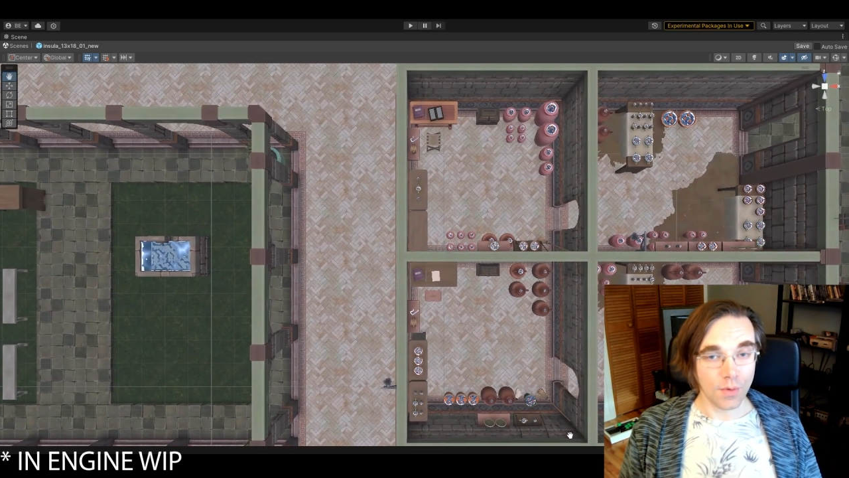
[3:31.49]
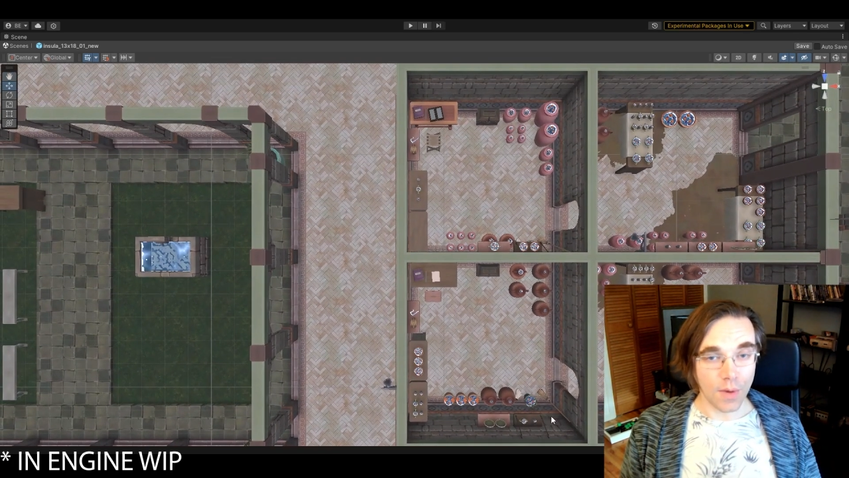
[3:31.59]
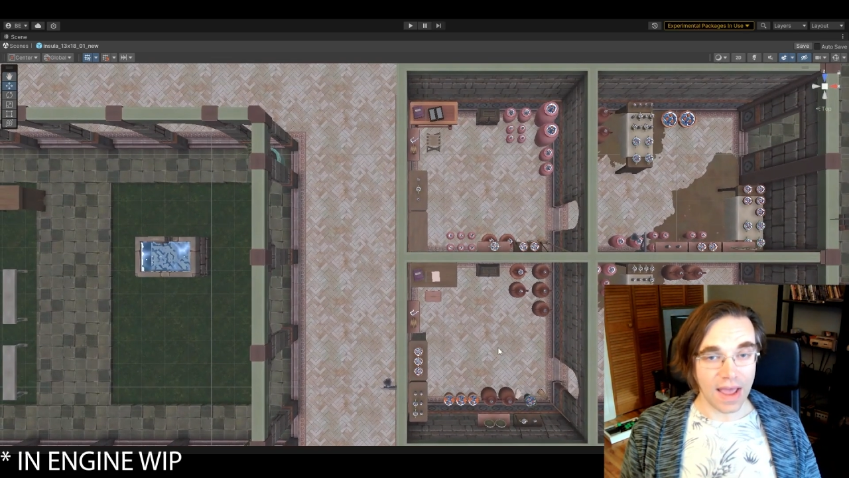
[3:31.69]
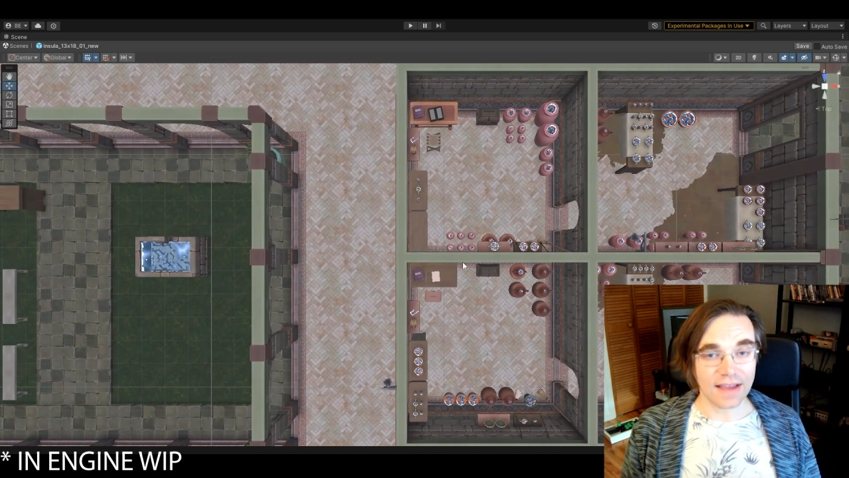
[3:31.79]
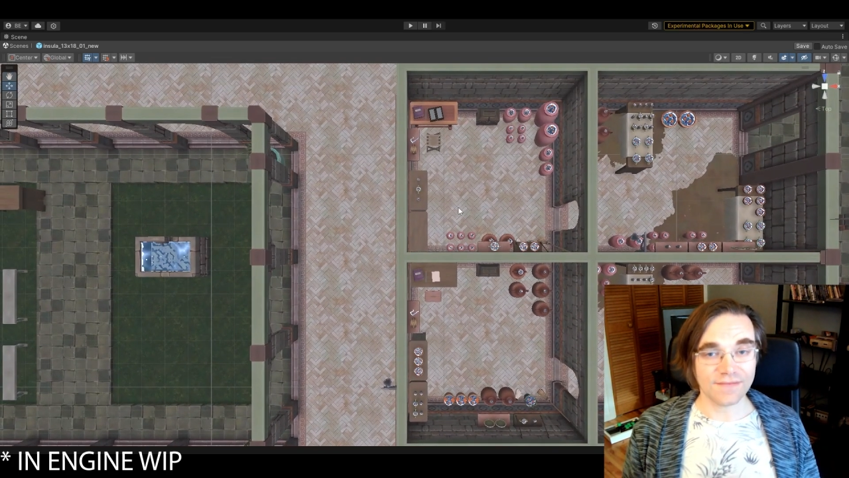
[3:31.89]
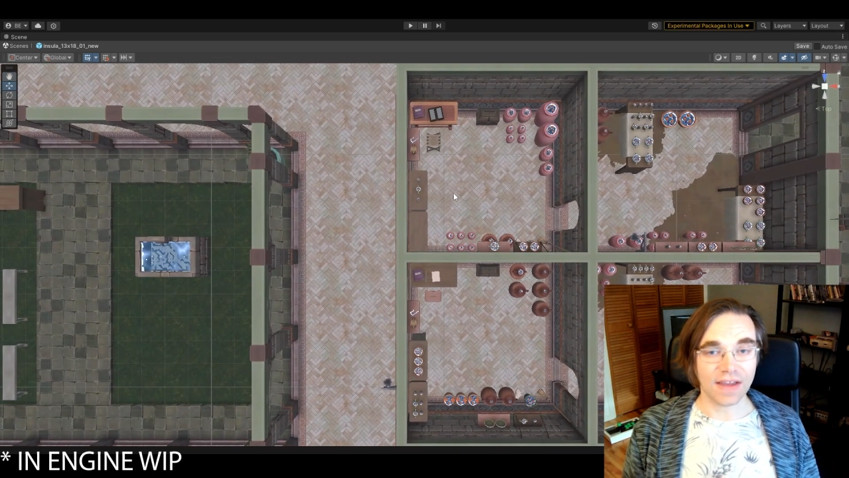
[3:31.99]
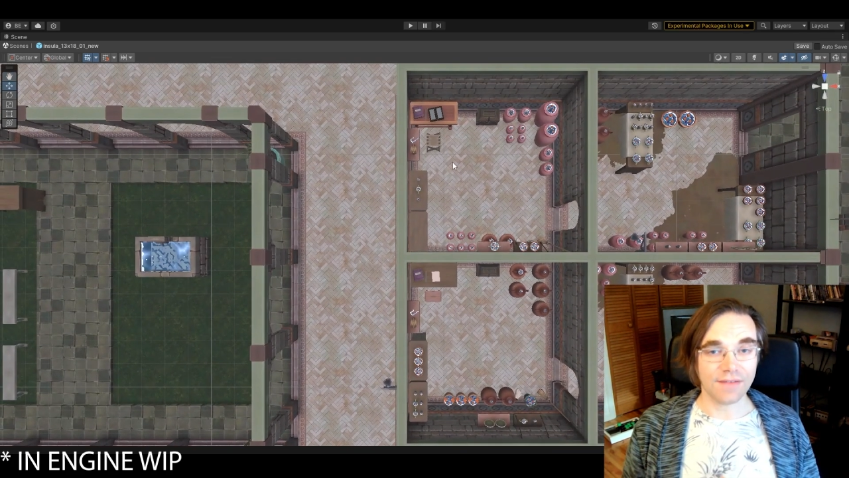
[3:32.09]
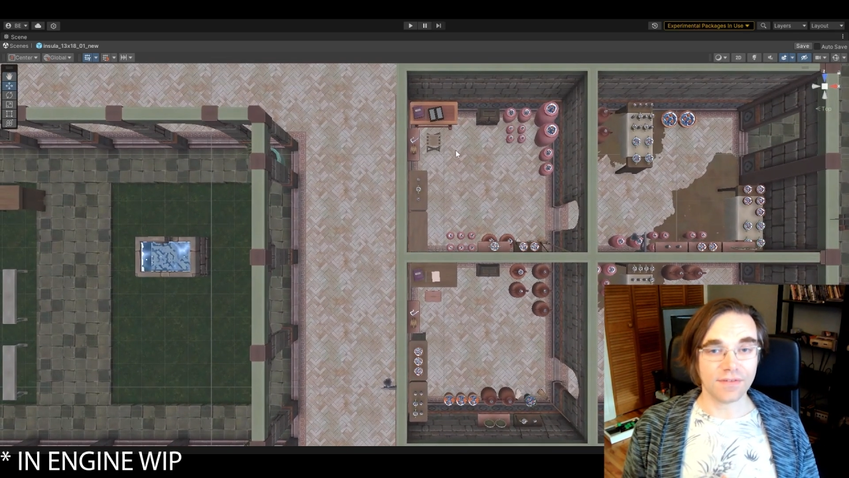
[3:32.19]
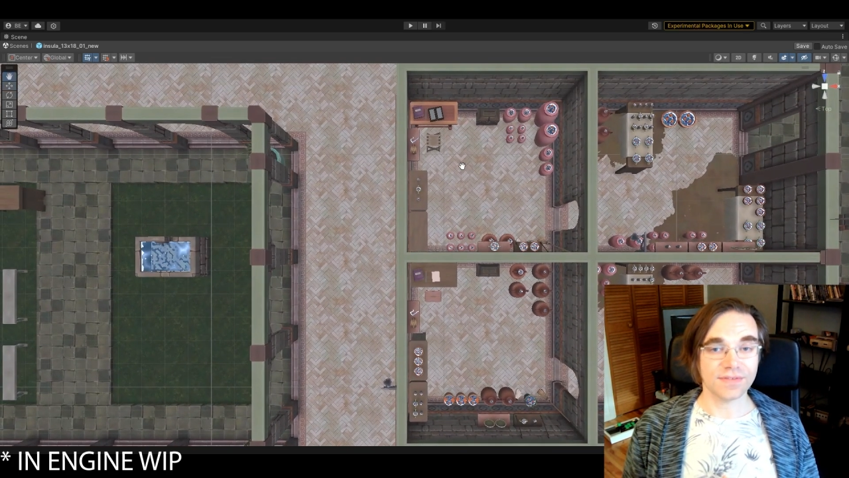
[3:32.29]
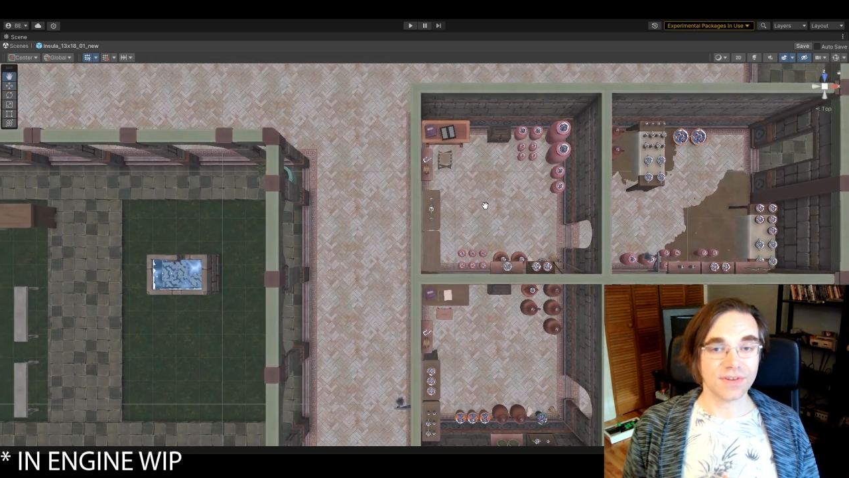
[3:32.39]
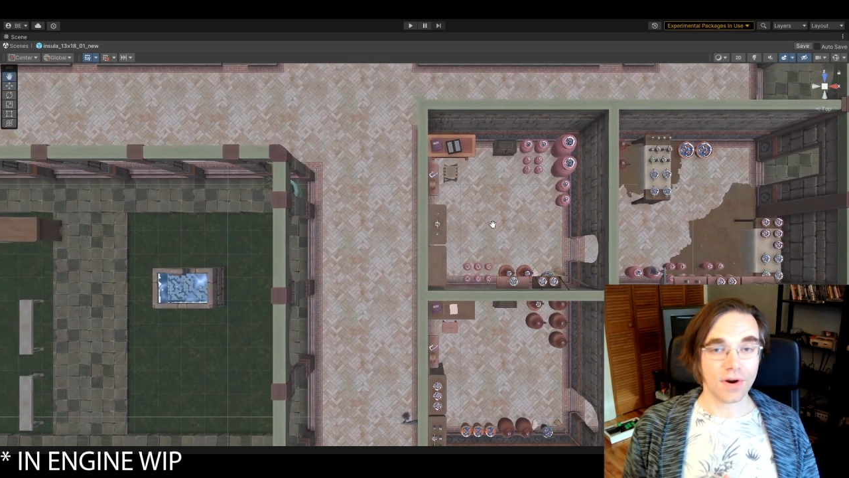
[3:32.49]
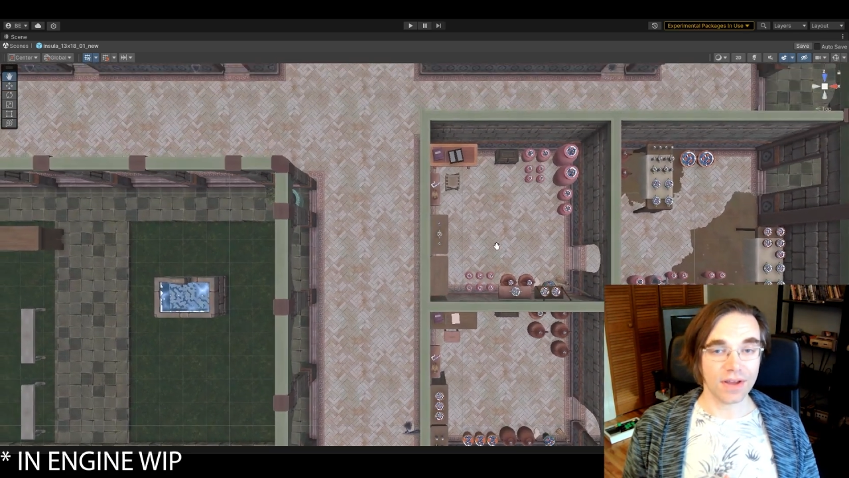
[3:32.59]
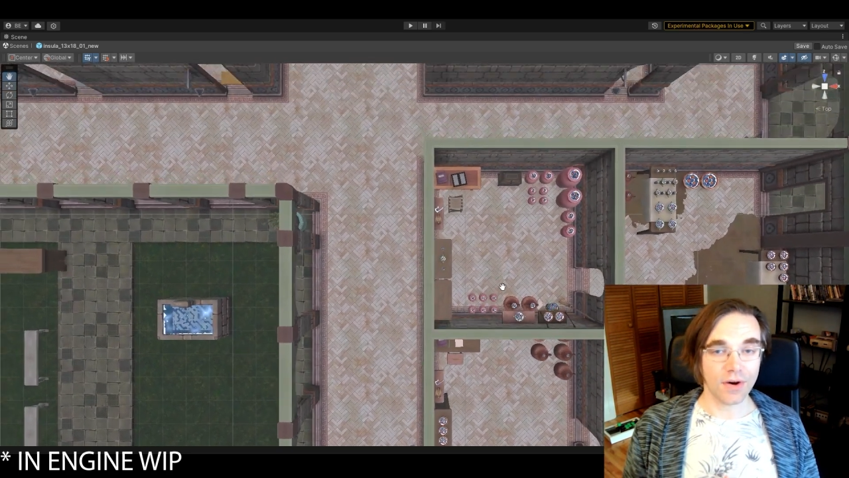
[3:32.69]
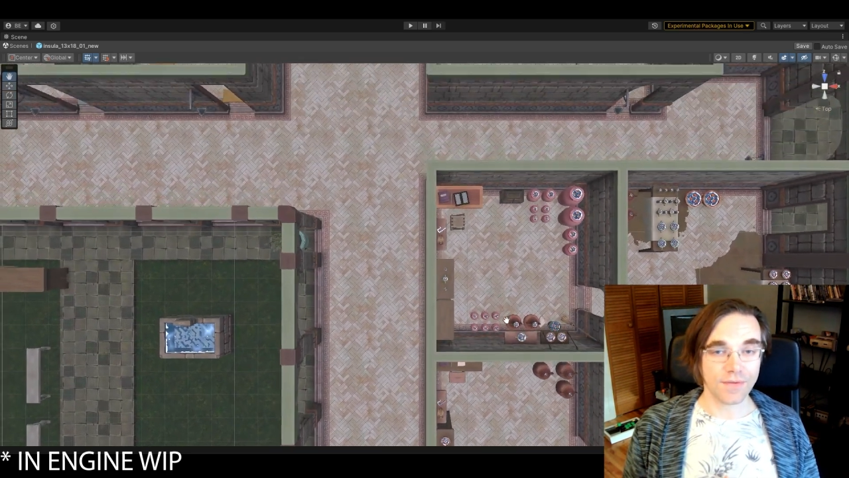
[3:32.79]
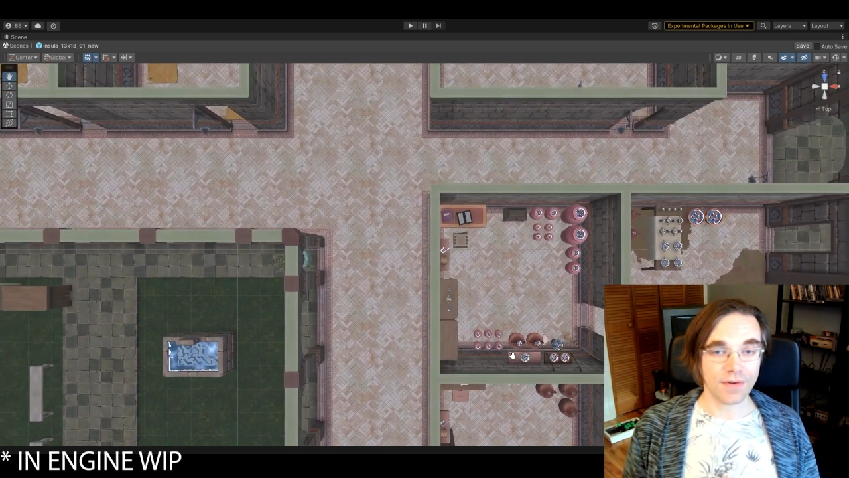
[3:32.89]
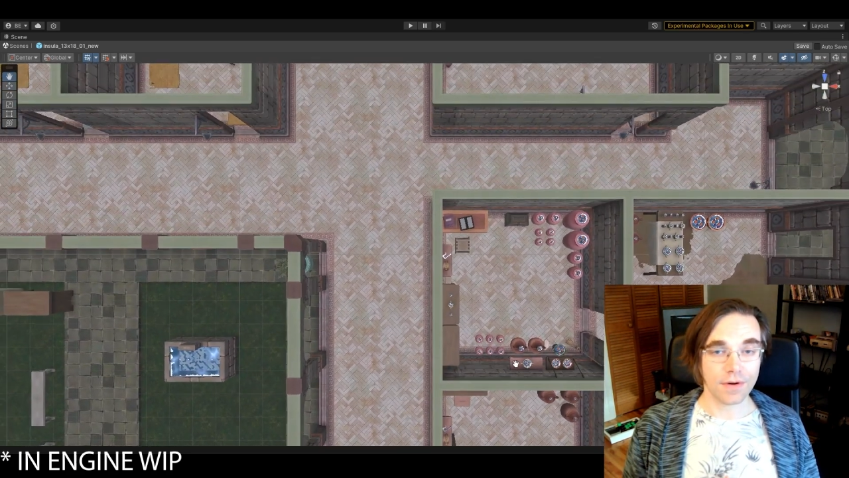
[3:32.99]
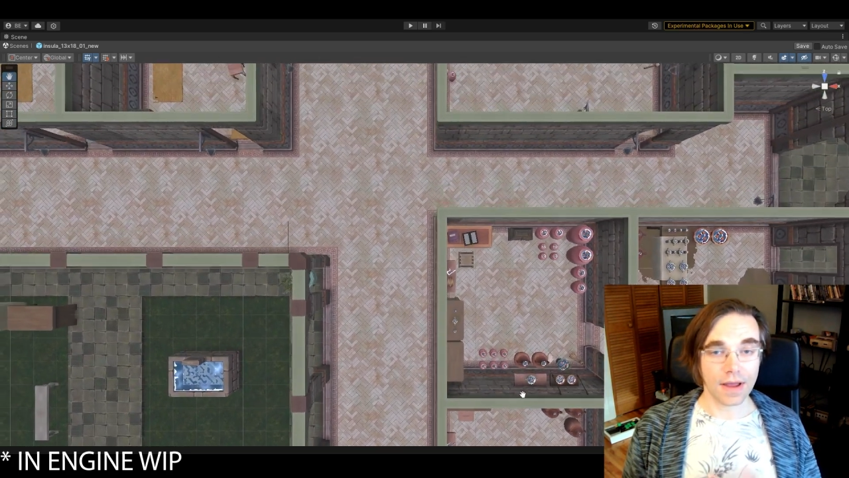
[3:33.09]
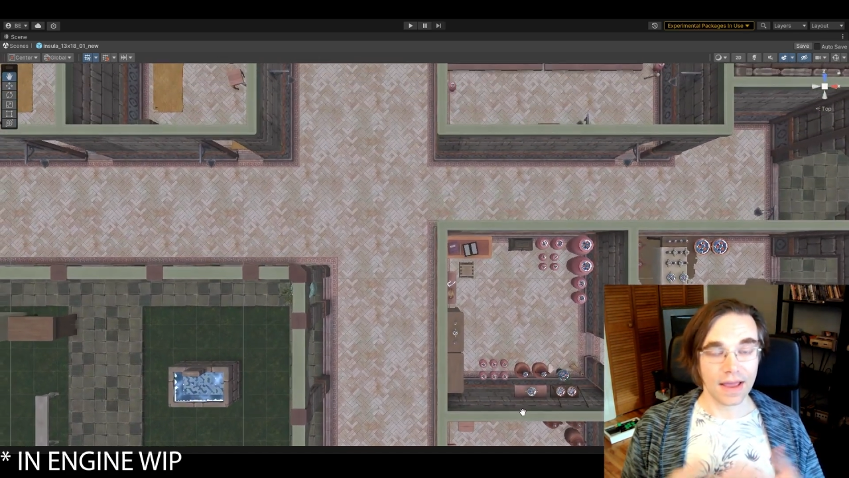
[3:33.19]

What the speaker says: away in favor of starting over